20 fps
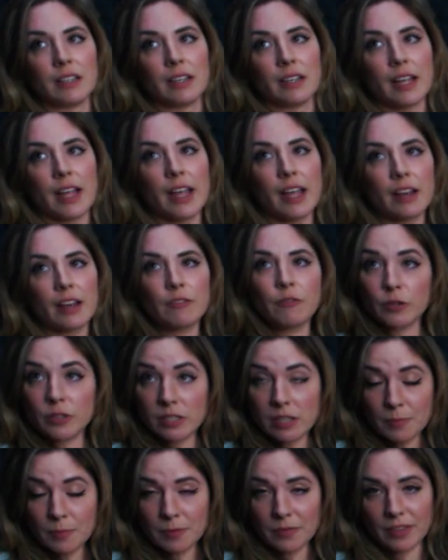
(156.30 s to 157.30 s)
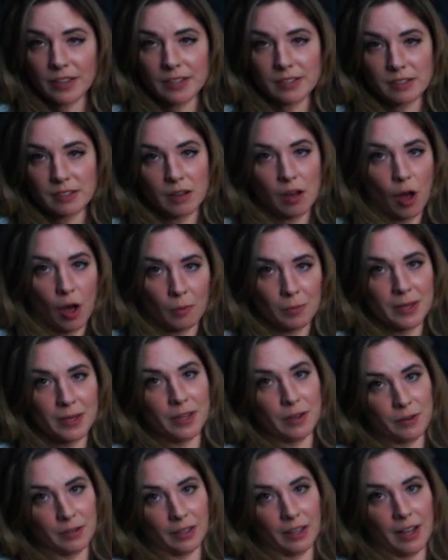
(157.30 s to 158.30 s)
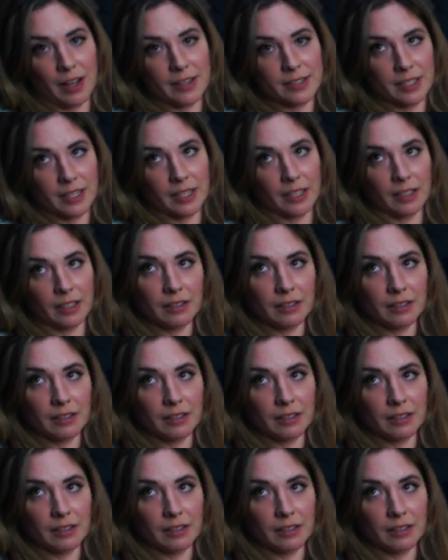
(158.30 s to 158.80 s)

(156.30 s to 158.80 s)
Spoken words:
And for some of this, I'll be utilizing